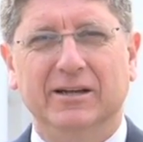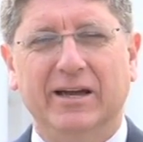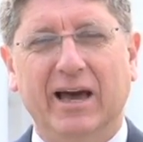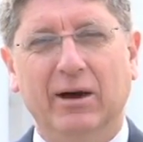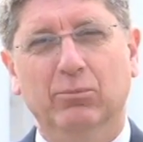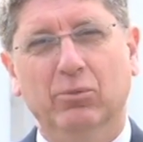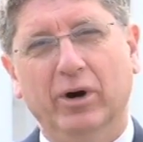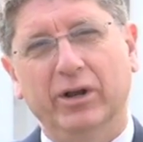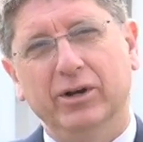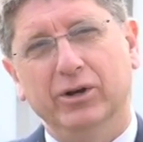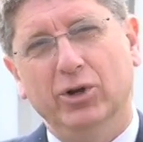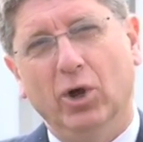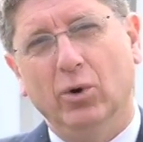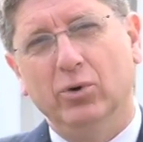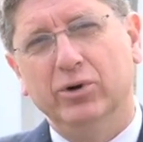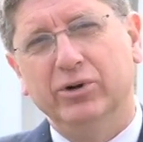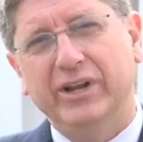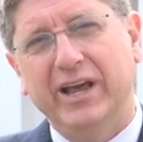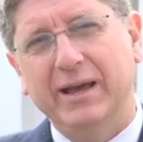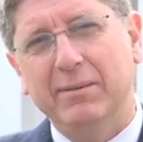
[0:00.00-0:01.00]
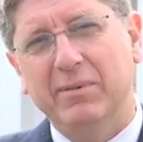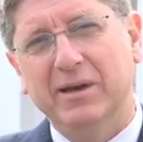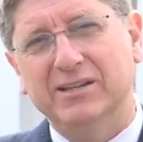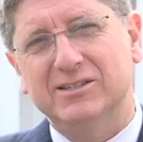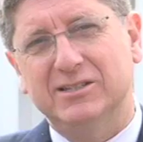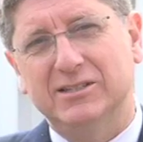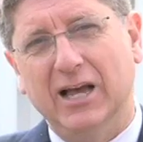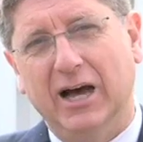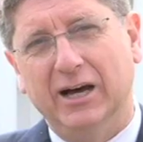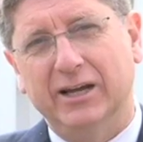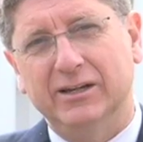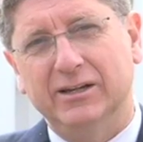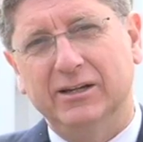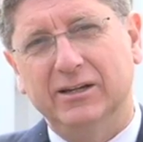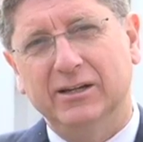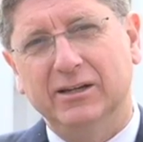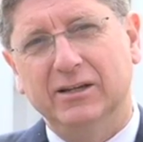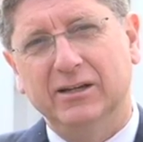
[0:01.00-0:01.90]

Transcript: And what Notre Dame has done